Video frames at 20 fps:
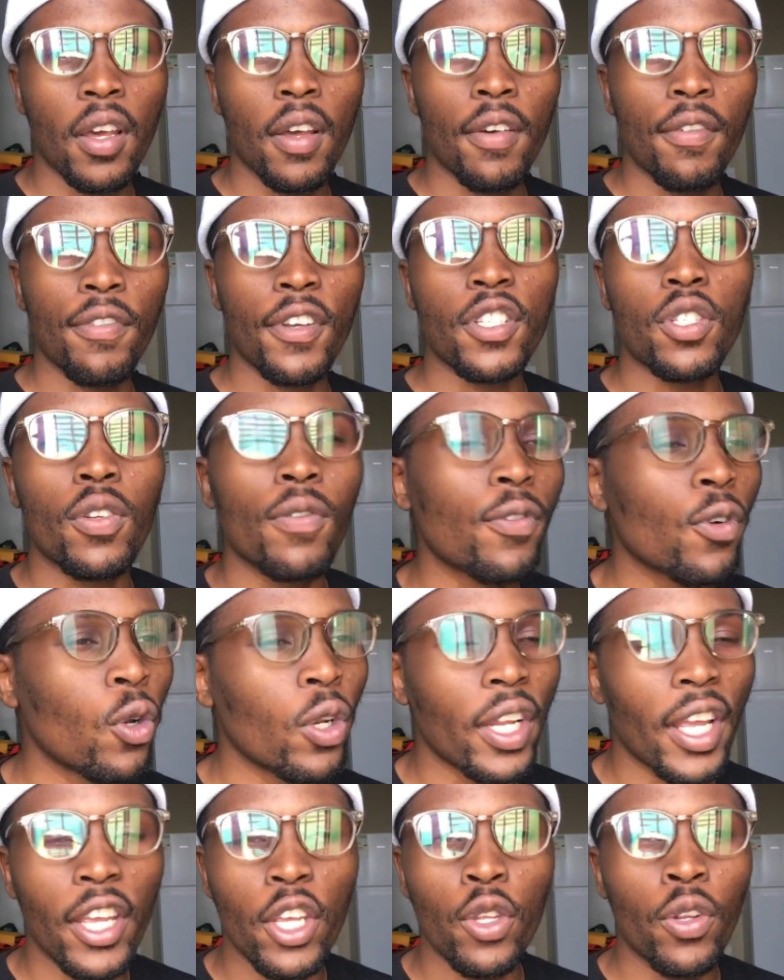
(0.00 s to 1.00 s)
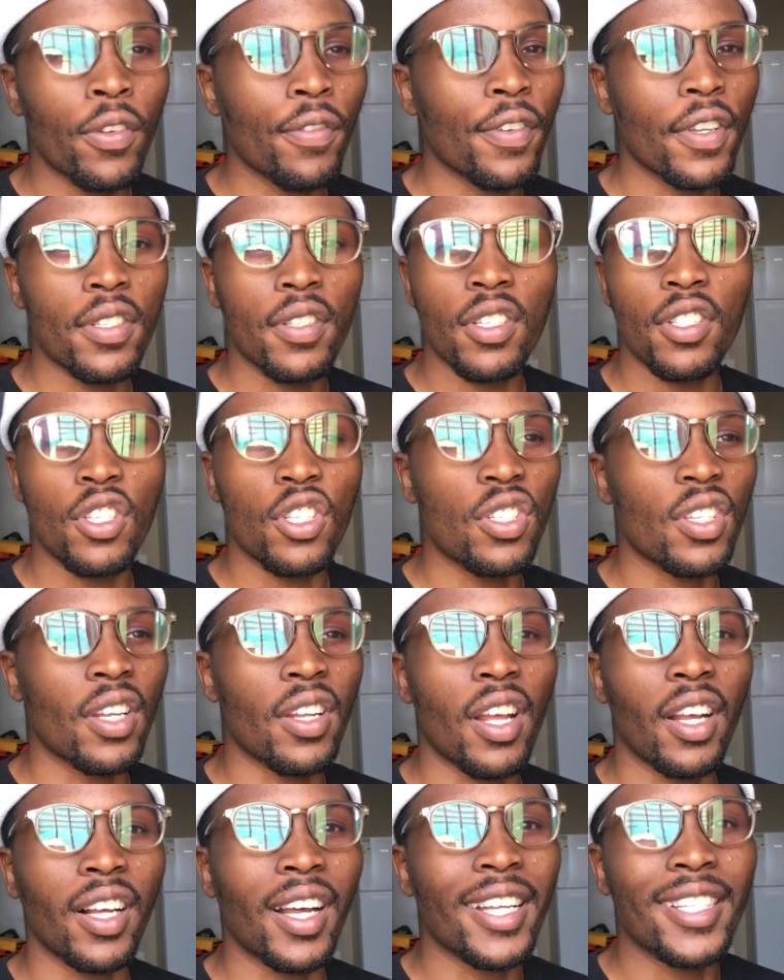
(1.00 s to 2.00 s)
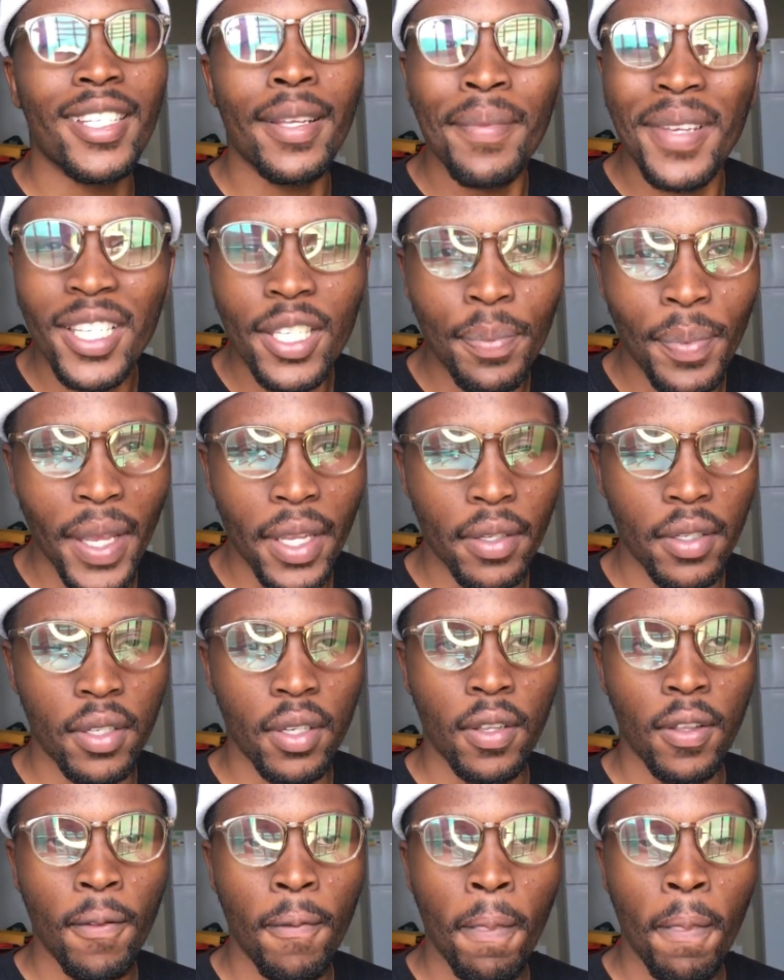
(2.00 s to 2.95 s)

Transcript: First of all, a university is an academic space.